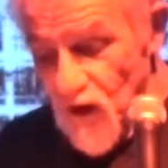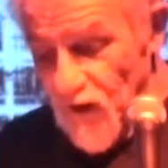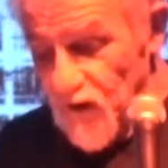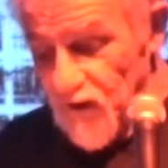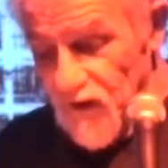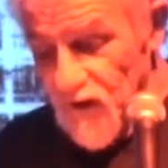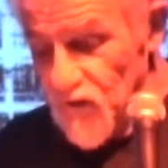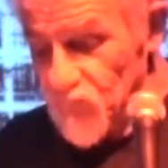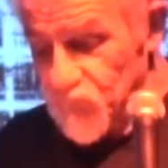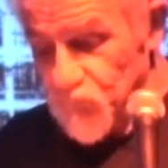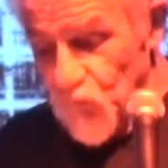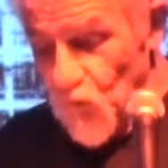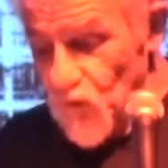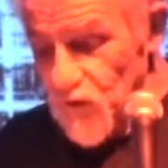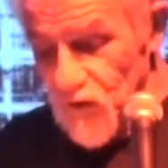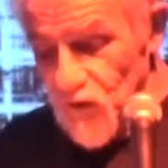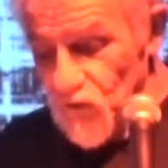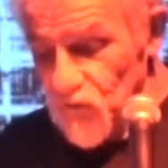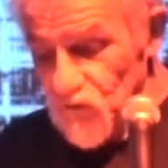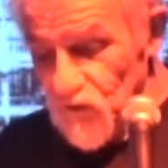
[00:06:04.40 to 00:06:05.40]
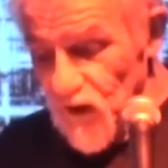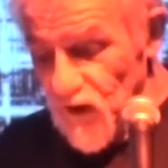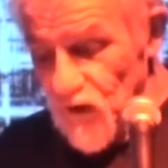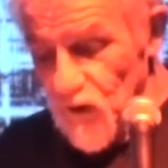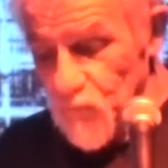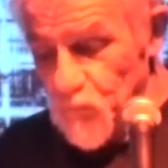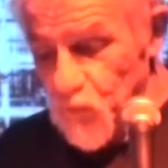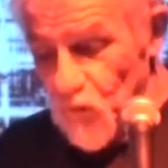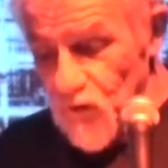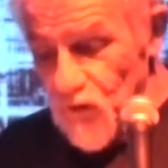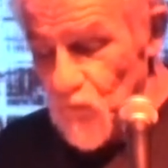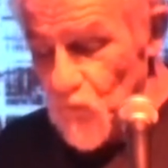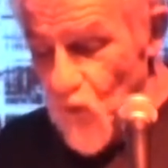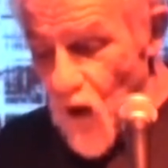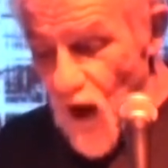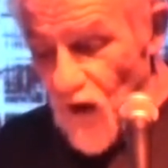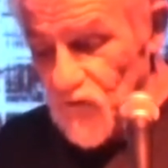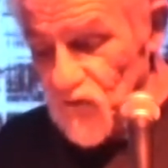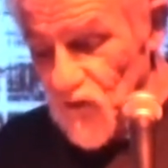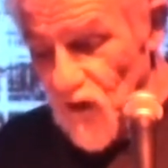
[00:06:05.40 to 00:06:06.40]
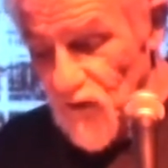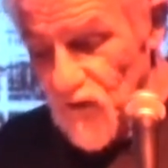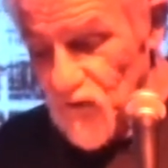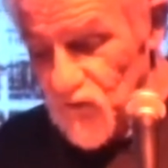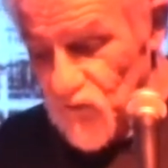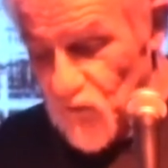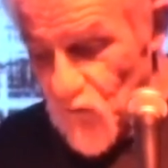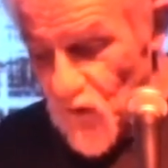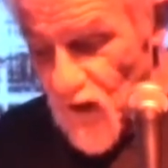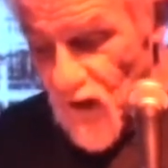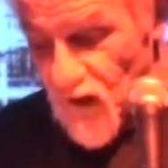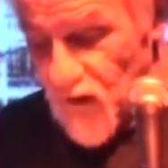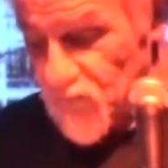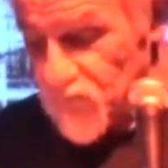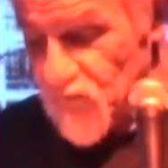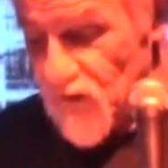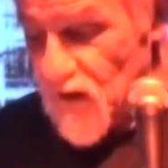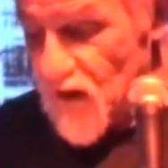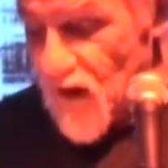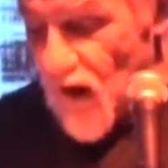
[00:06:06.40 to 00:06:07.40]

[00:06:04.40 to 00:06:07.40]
and again 4 years later putting rocks on his grave.